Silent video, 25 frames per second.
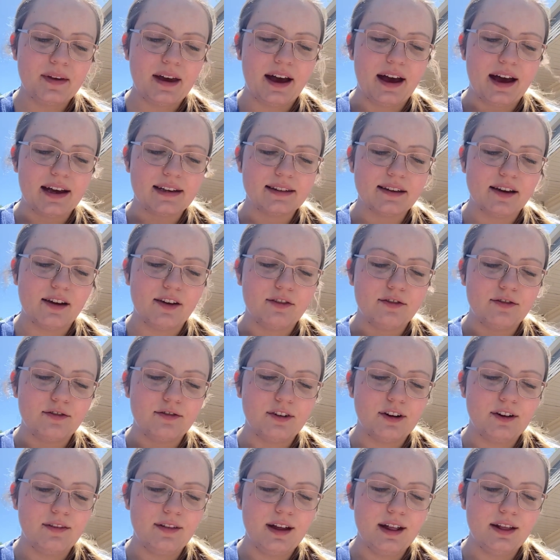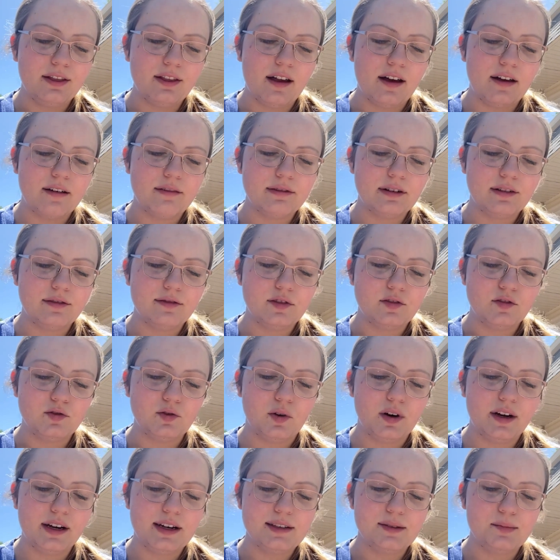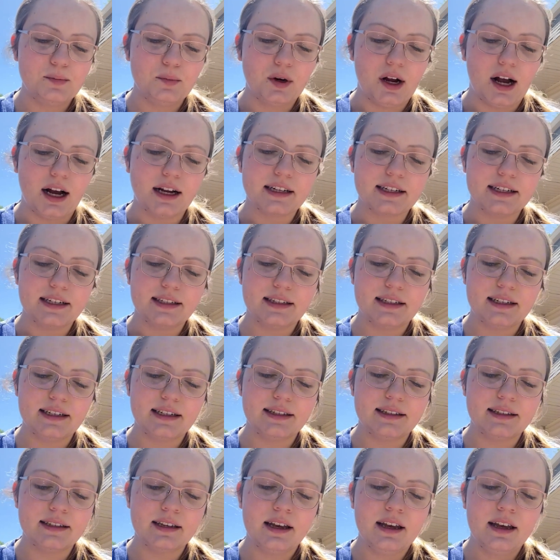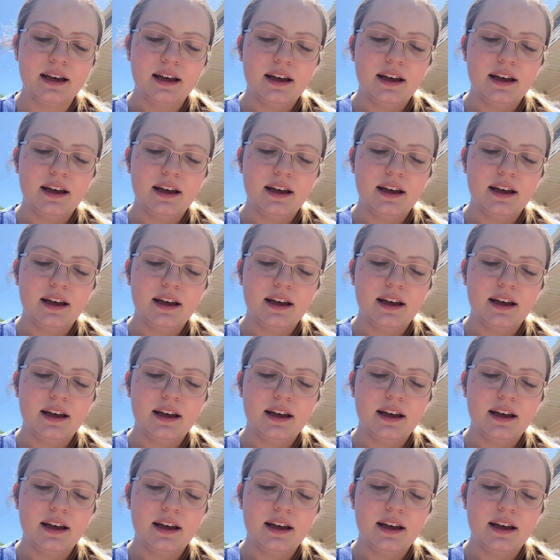has a fervent love of stories and practices,